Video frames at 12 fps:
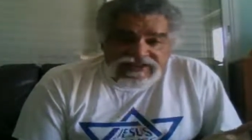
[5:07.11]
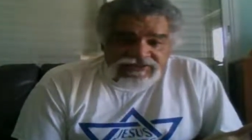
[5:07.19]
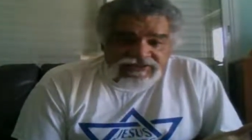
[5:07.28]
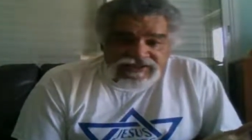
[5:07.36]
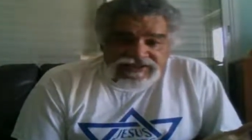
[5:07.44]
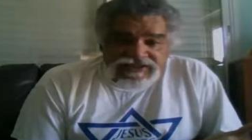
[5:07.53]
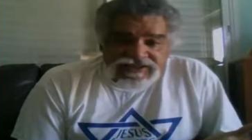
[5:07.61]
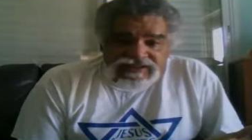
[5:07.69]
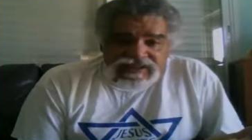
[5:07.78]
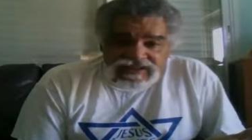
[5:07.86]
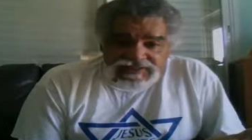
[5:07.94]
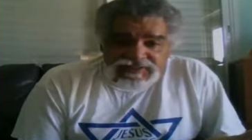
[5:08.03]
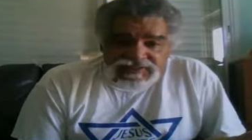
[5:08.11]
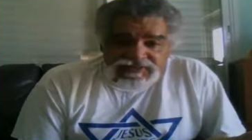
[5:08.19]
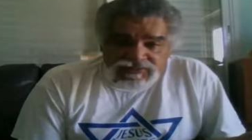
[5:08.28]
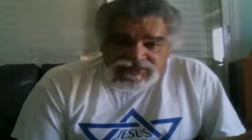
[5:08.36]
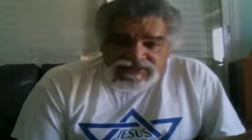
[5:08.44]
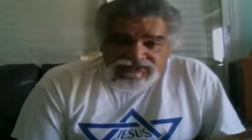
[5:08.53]
That the Sanhedrin
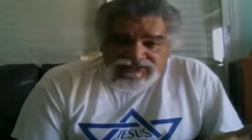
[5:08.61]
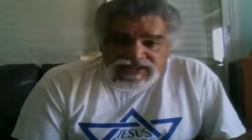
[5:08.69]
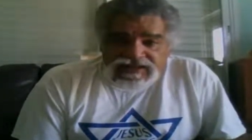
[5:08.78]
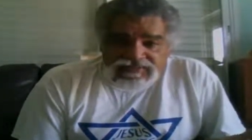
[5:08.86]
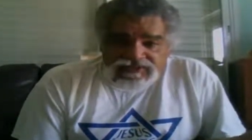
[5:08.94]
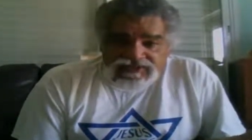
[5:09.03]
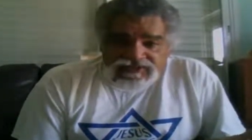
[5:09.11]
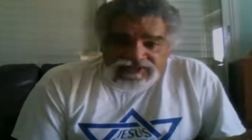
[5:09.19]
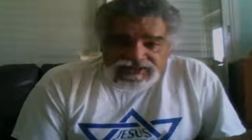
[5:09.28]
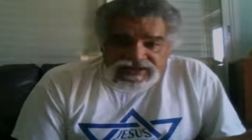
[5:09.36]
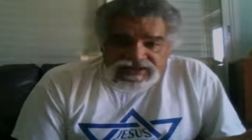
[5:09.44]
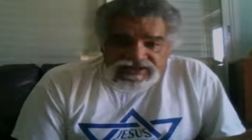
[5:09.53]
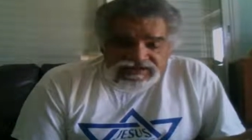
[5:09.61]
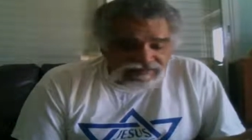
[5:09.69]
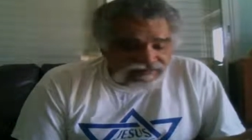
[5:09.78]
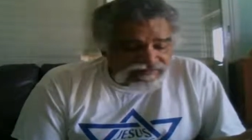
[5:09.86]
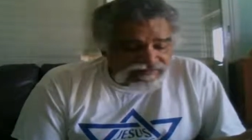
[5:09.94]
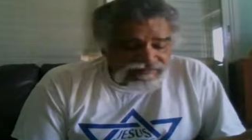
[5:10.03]
has been reestablished,
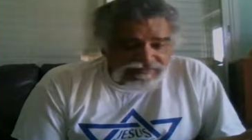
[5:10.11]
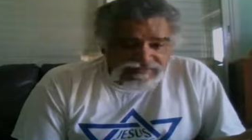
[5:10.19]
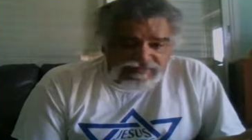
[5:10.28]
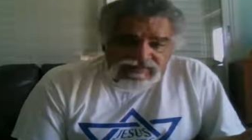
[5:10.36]
okay?